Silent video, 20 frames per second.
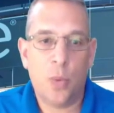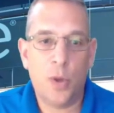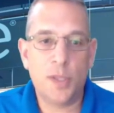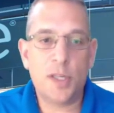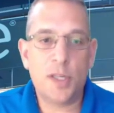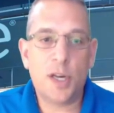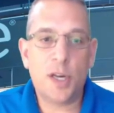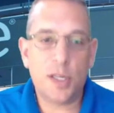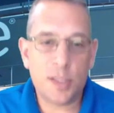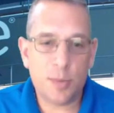
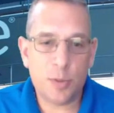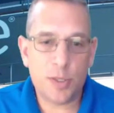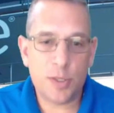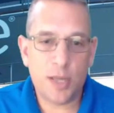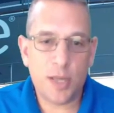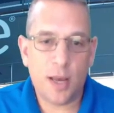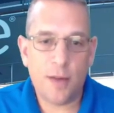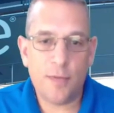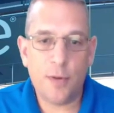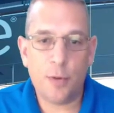Once customers
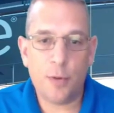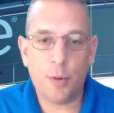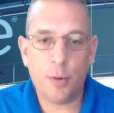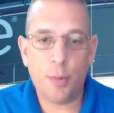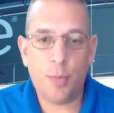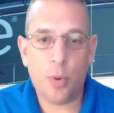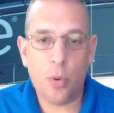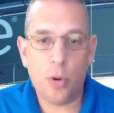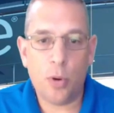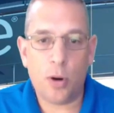have the
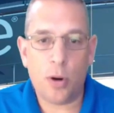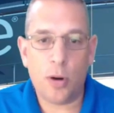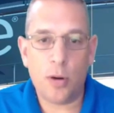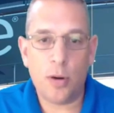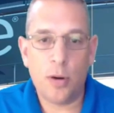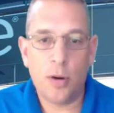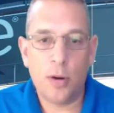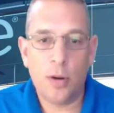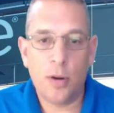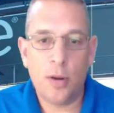report,
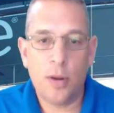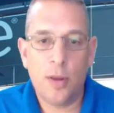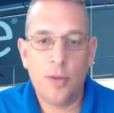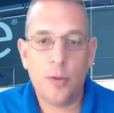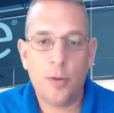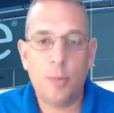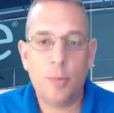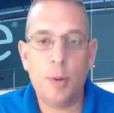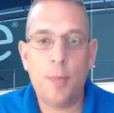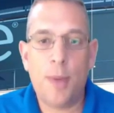
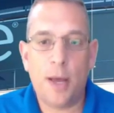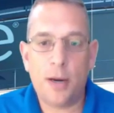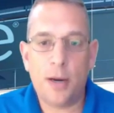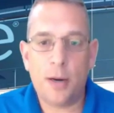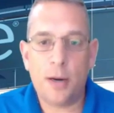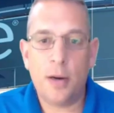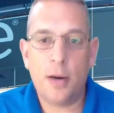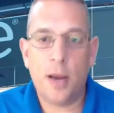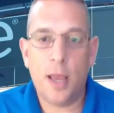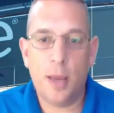they'll be
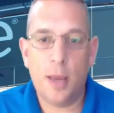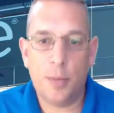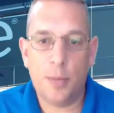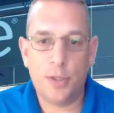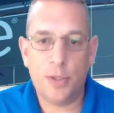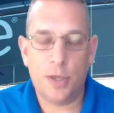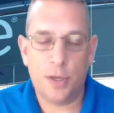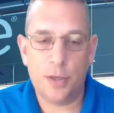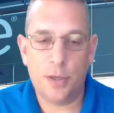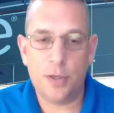better able
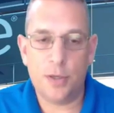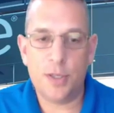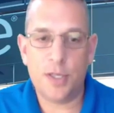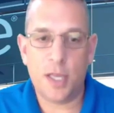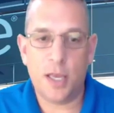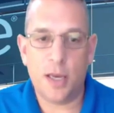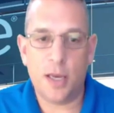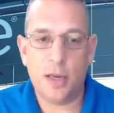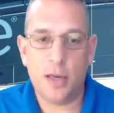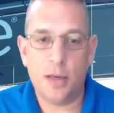to
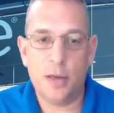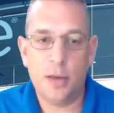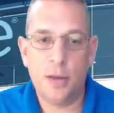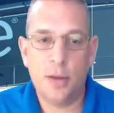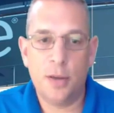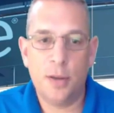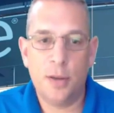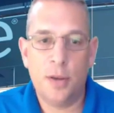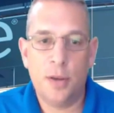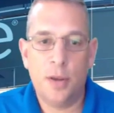understand
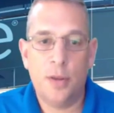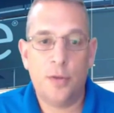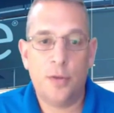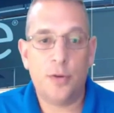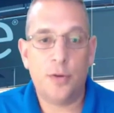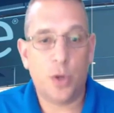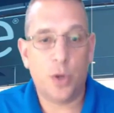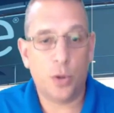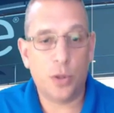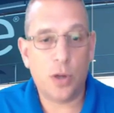
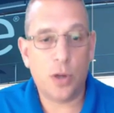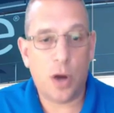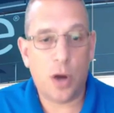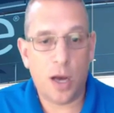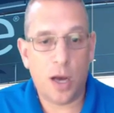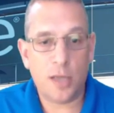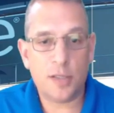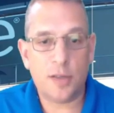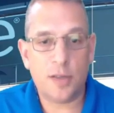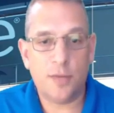their total
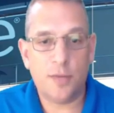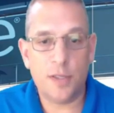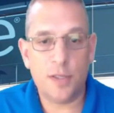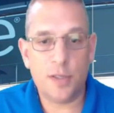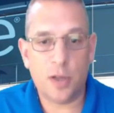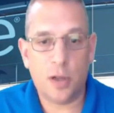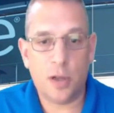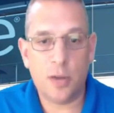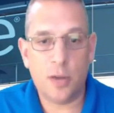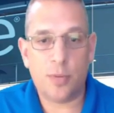cost of
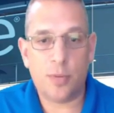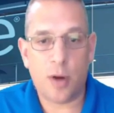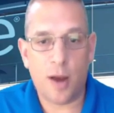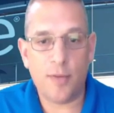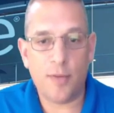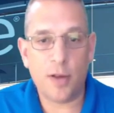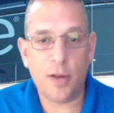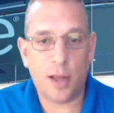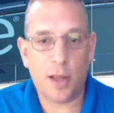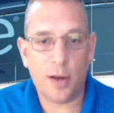installed
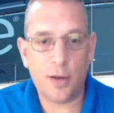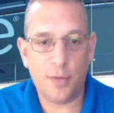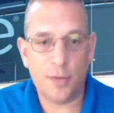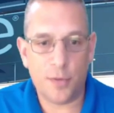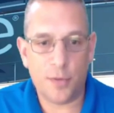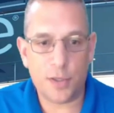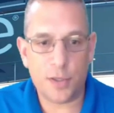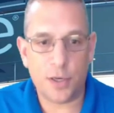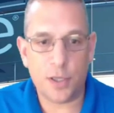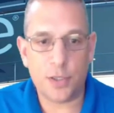private cloud
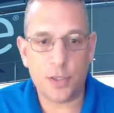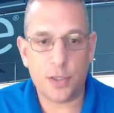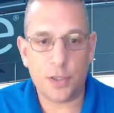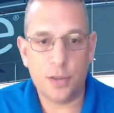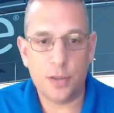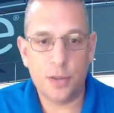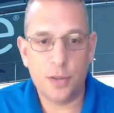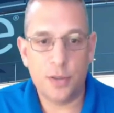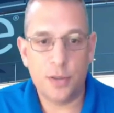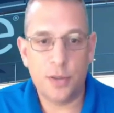
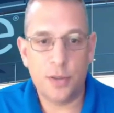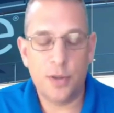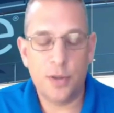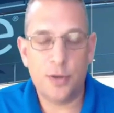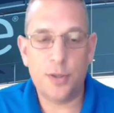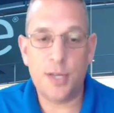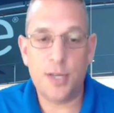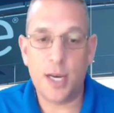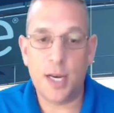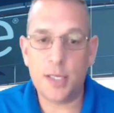infrastructure,
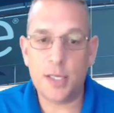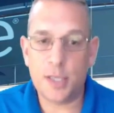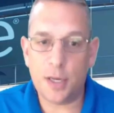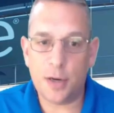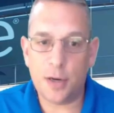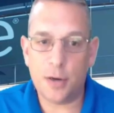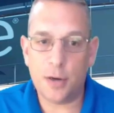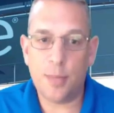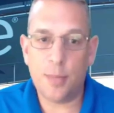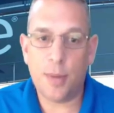their data
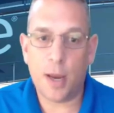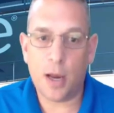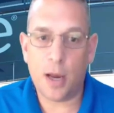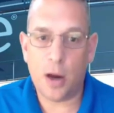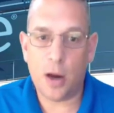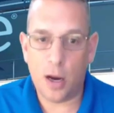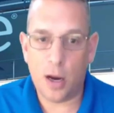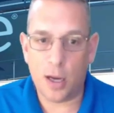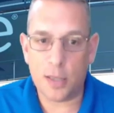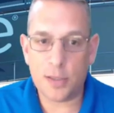center by
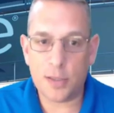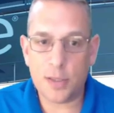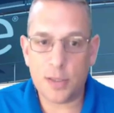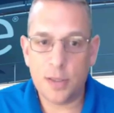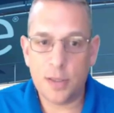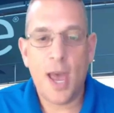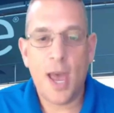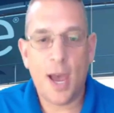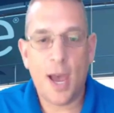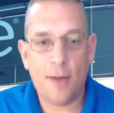cost,
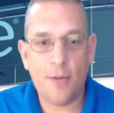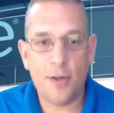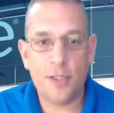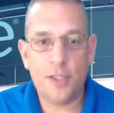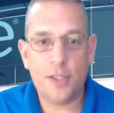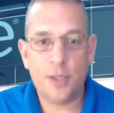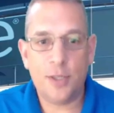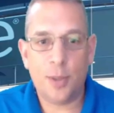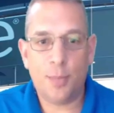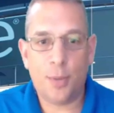
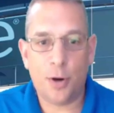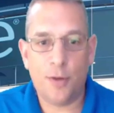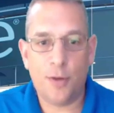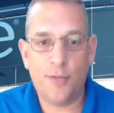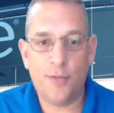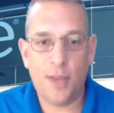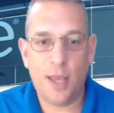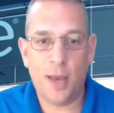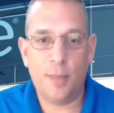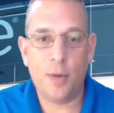average per
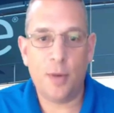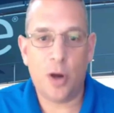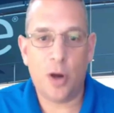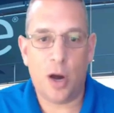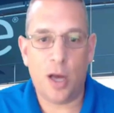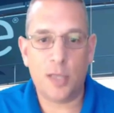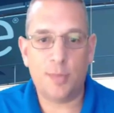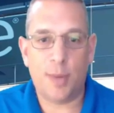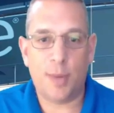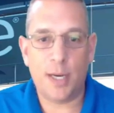V M
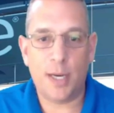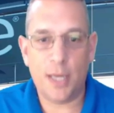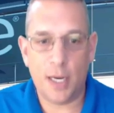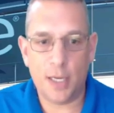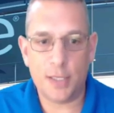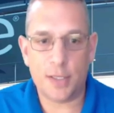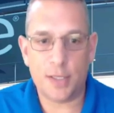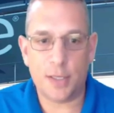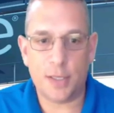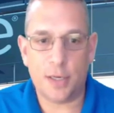cost by
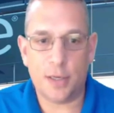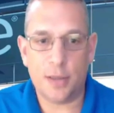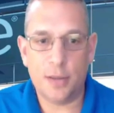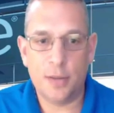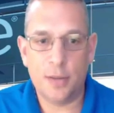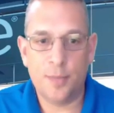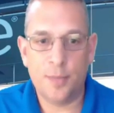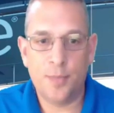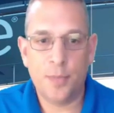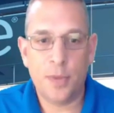data center,
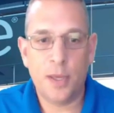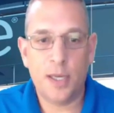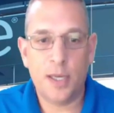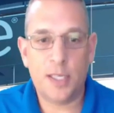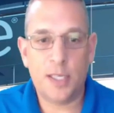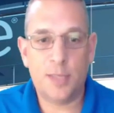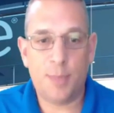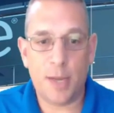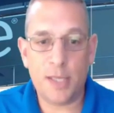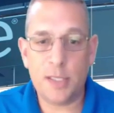
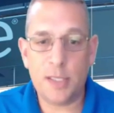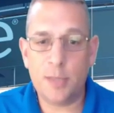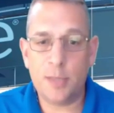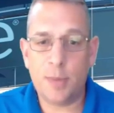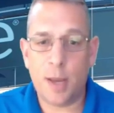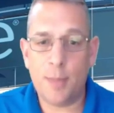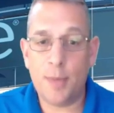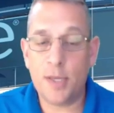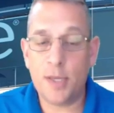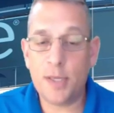expenses
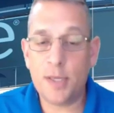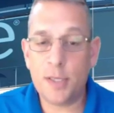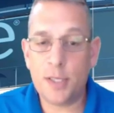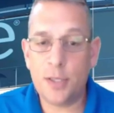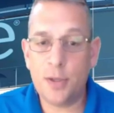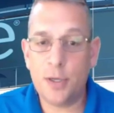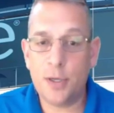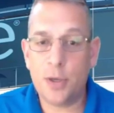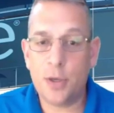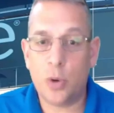by business
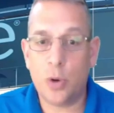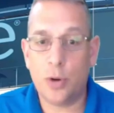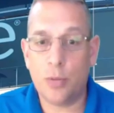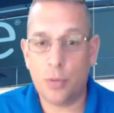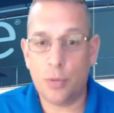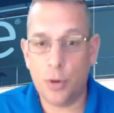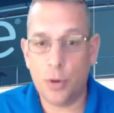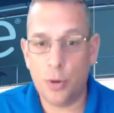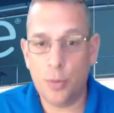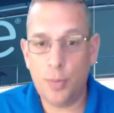unit or
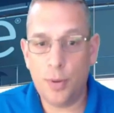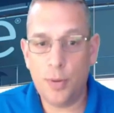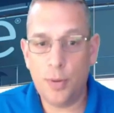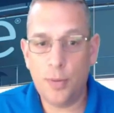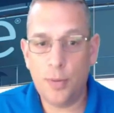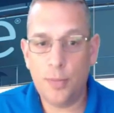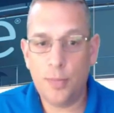group,